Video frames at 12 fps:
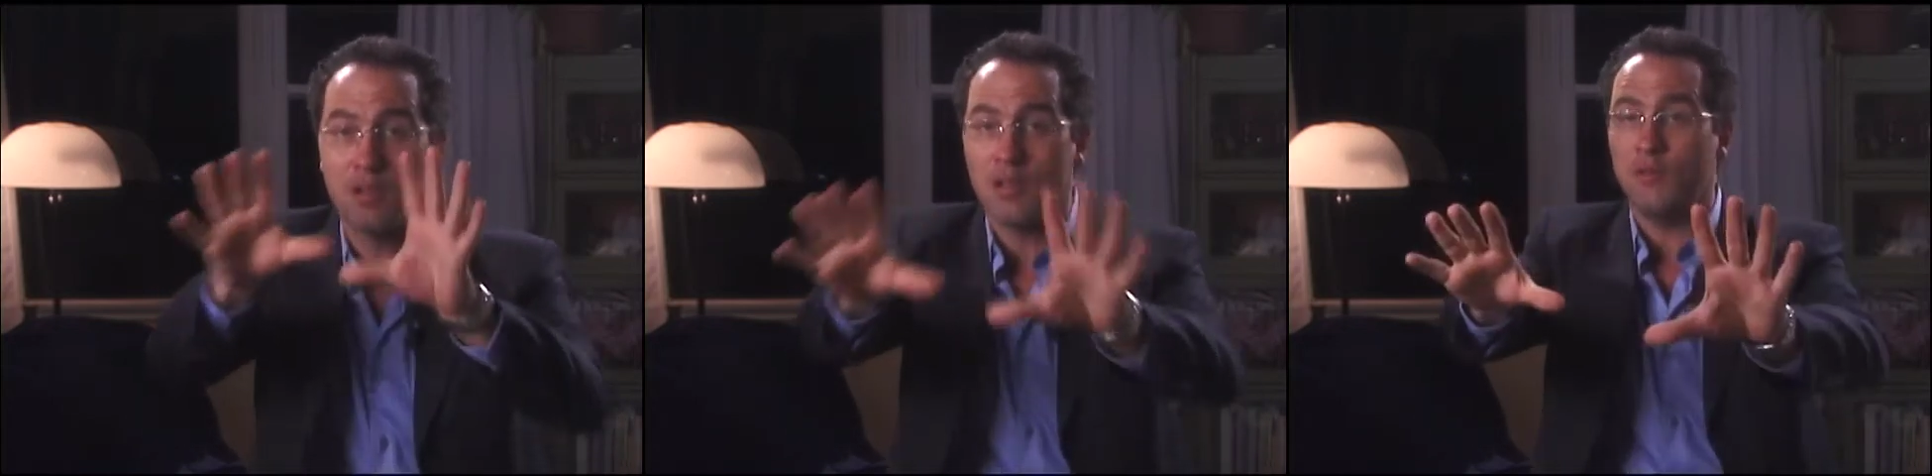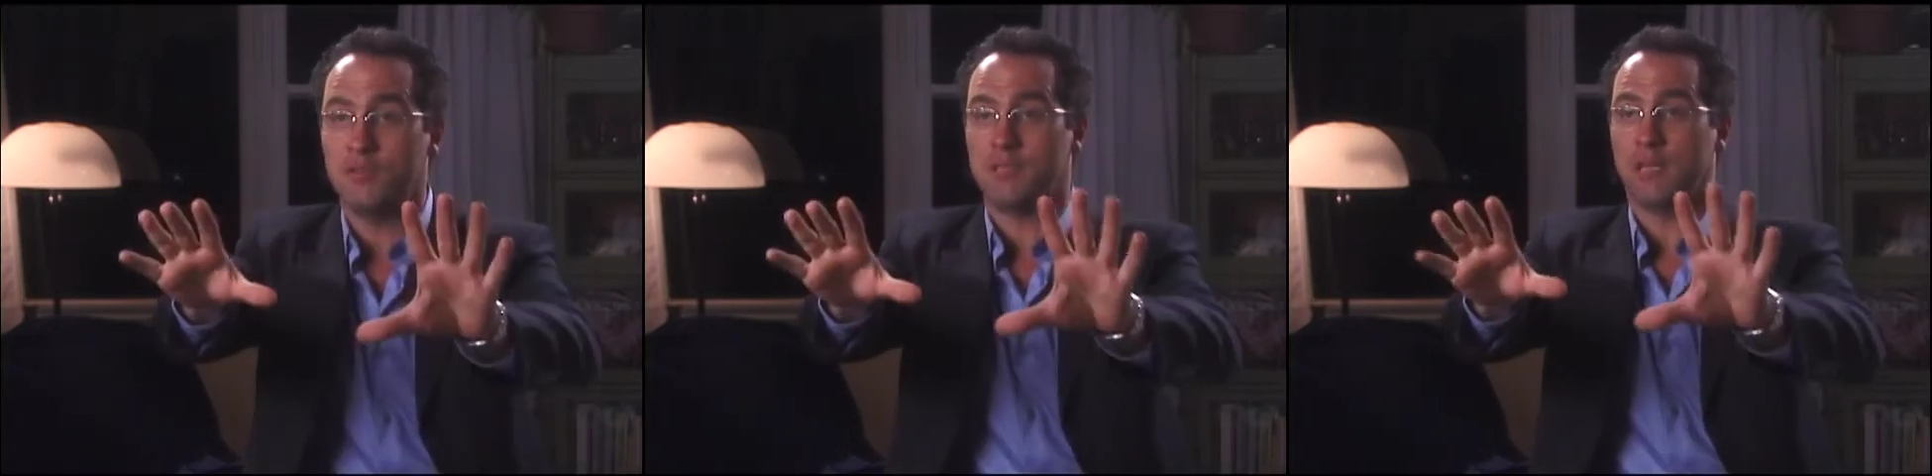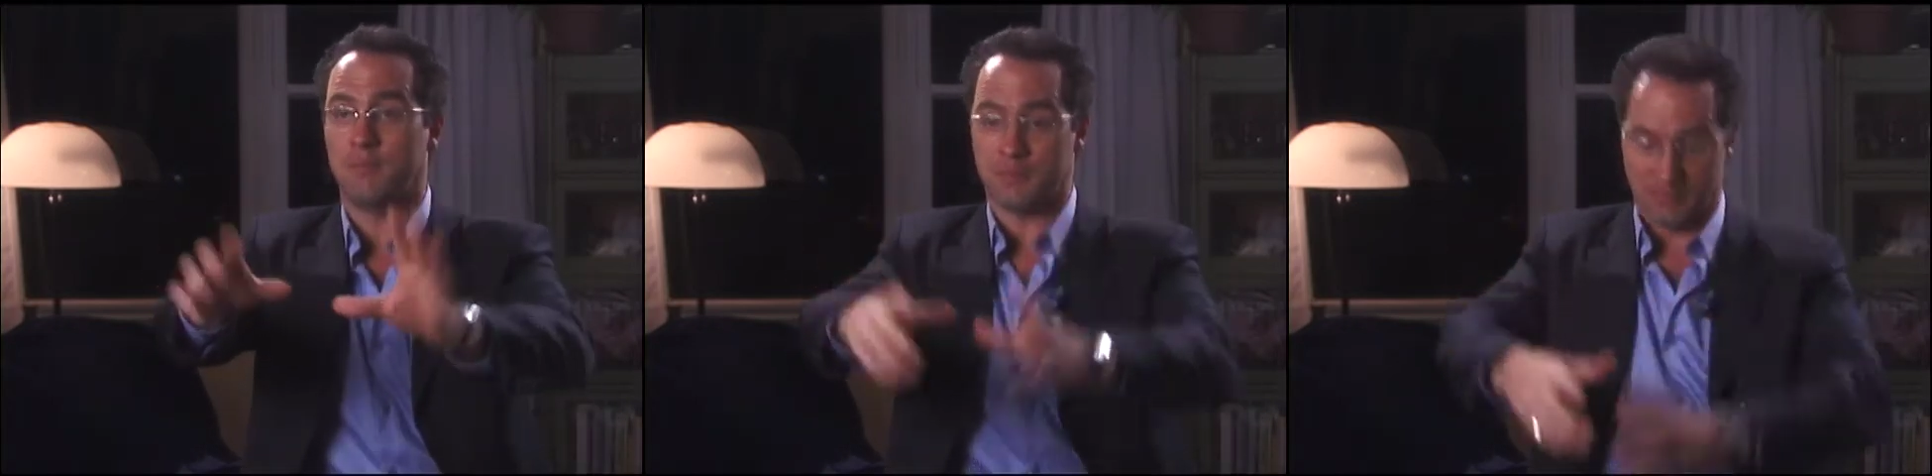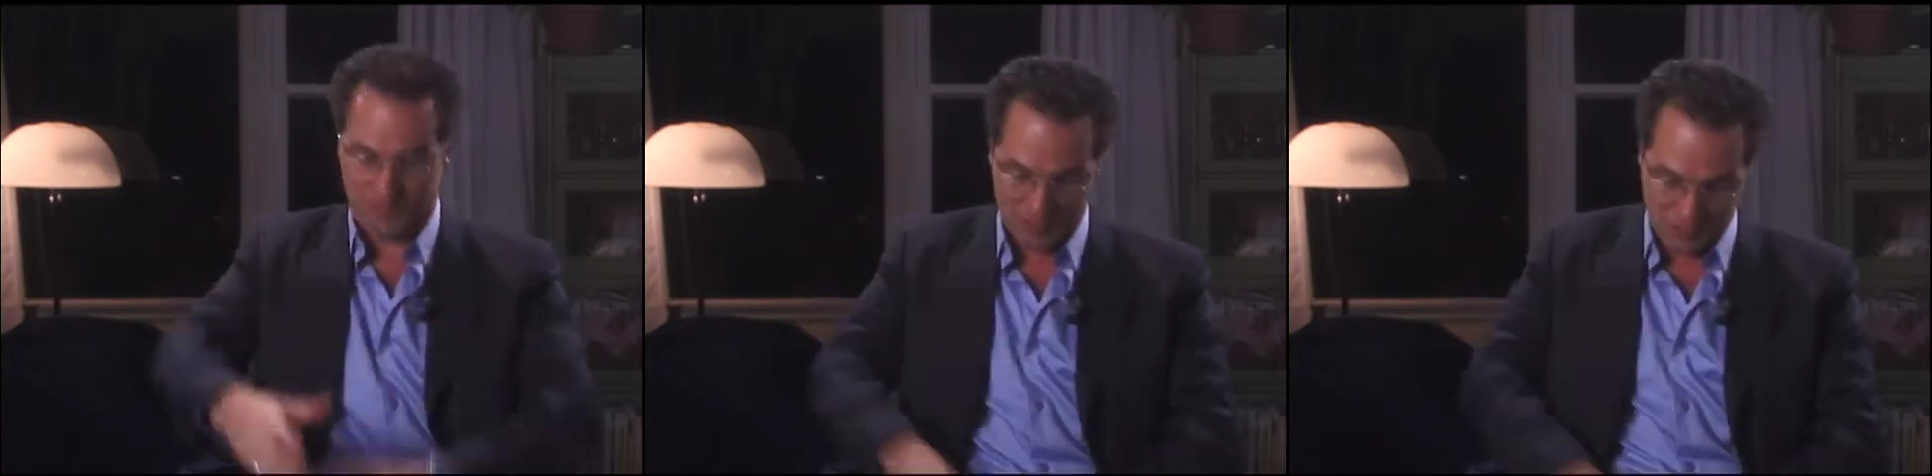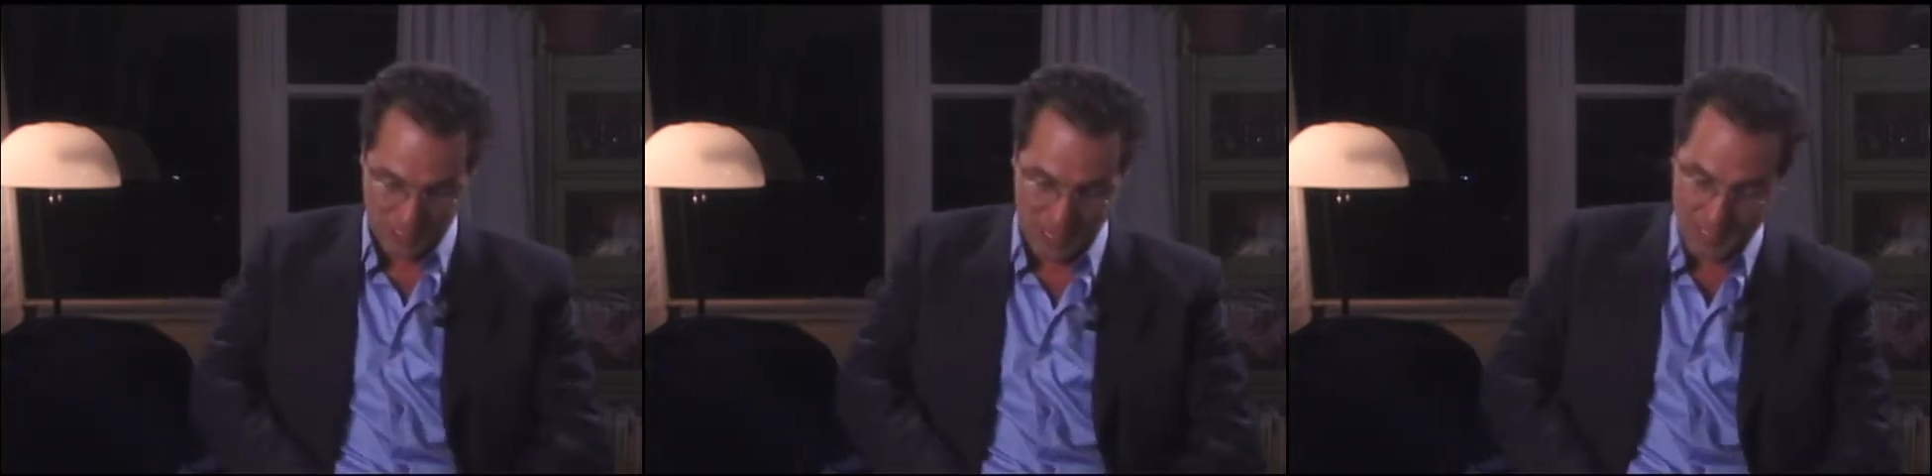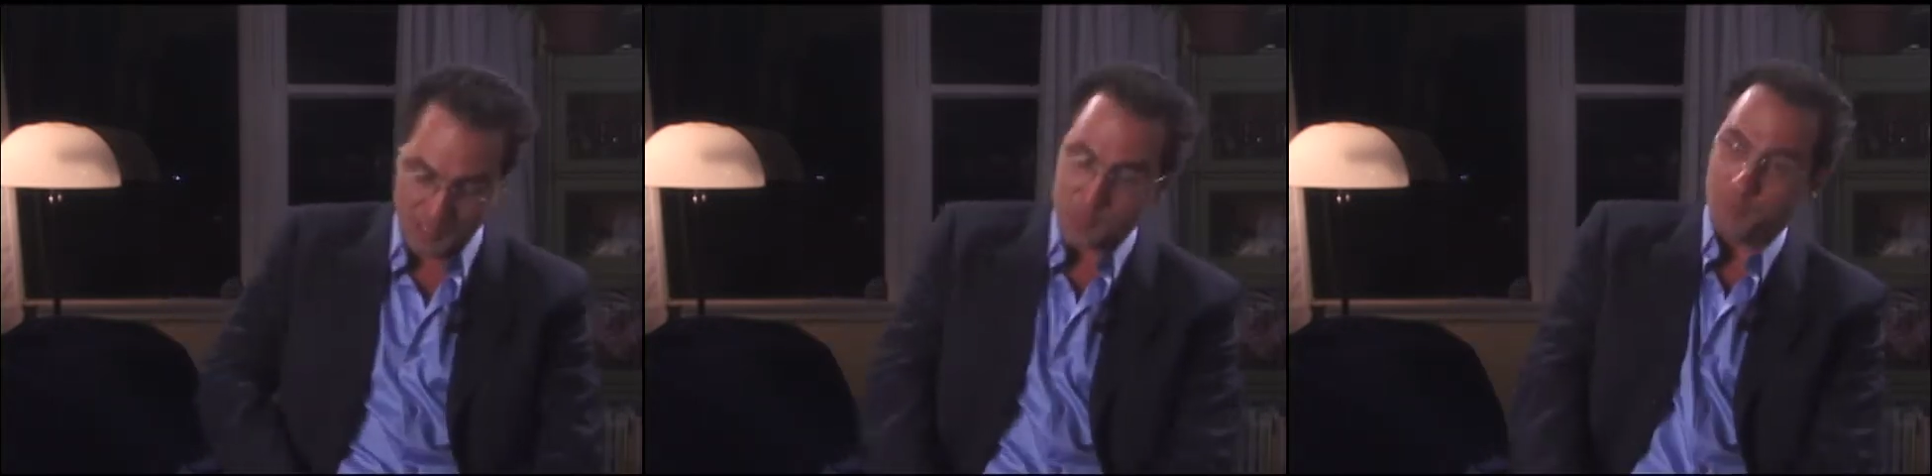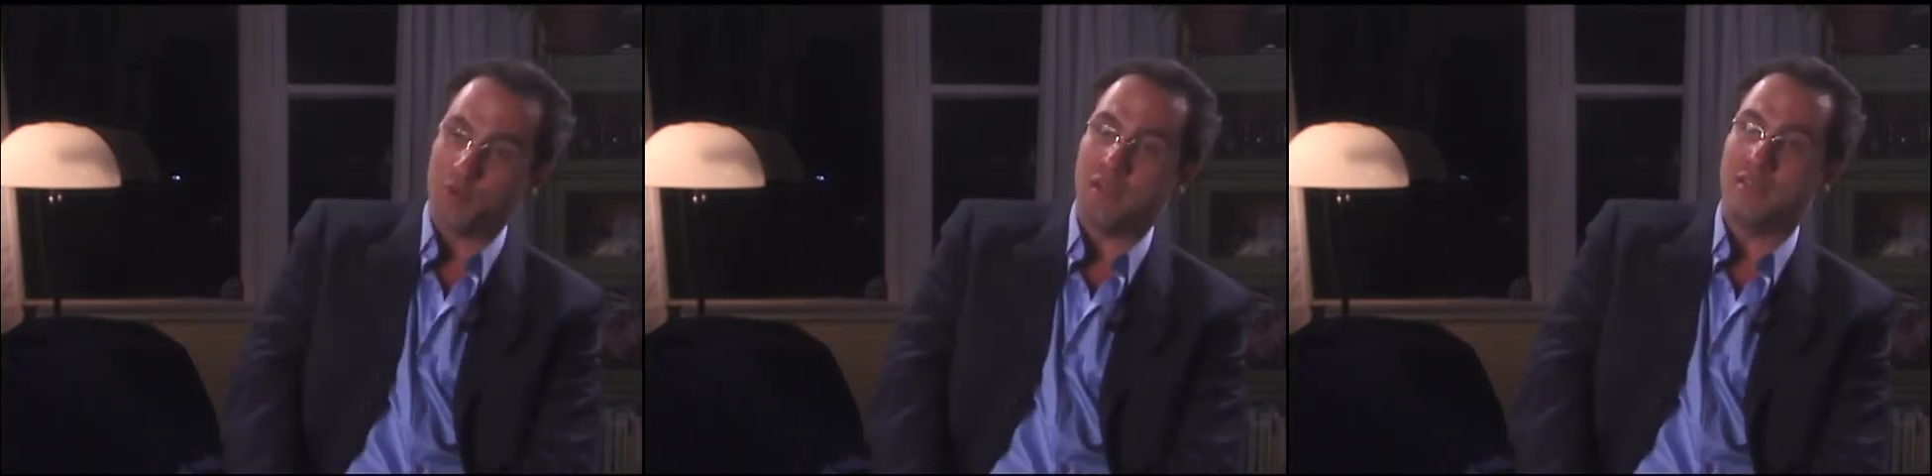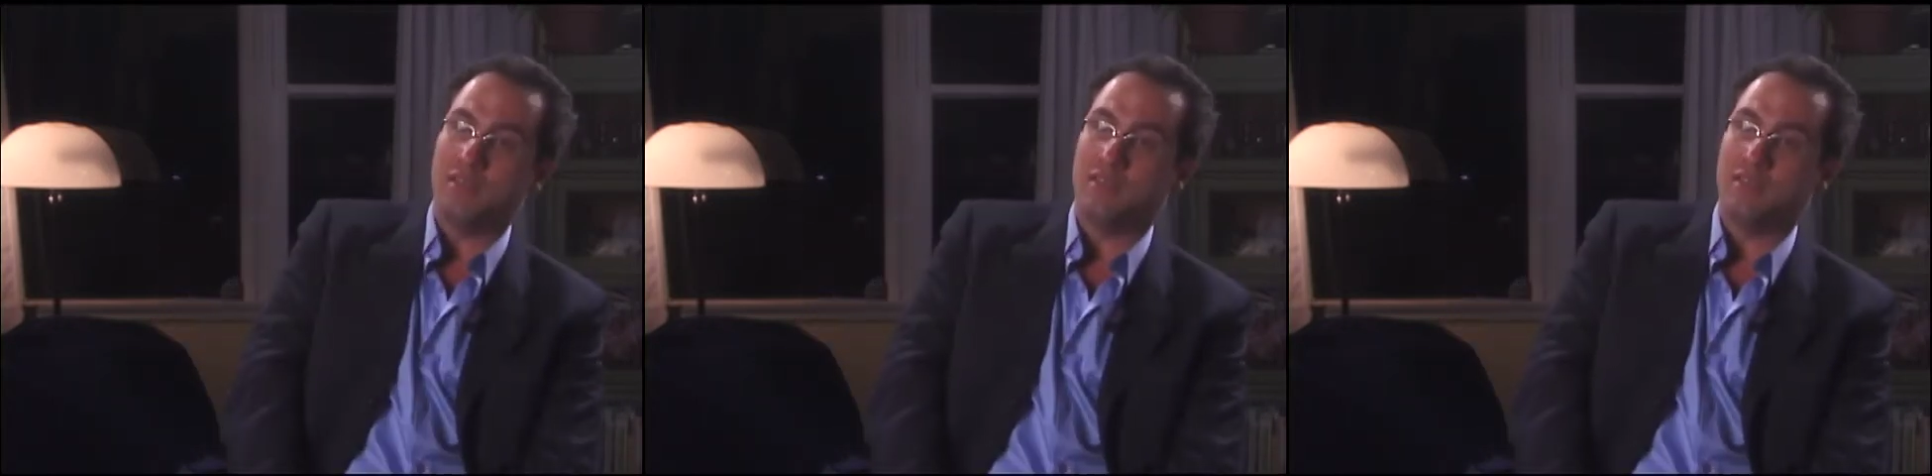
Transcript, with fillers: close ups of this guy spreading